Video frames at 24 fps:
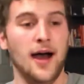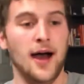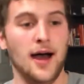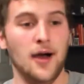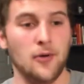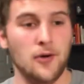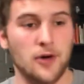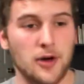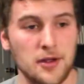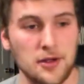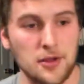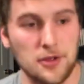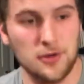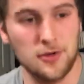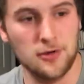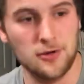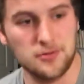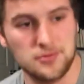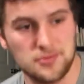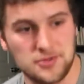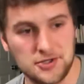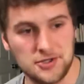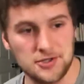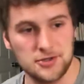I want
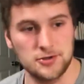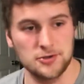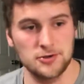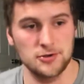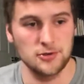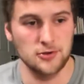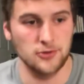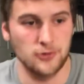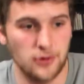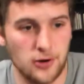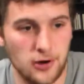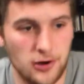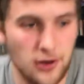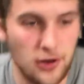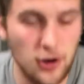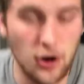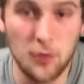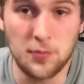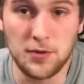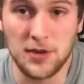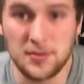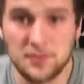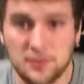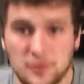you to
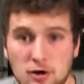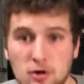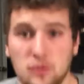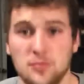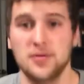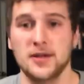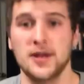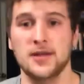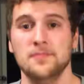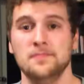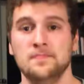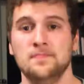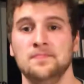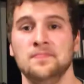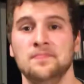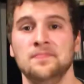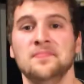open up CodePen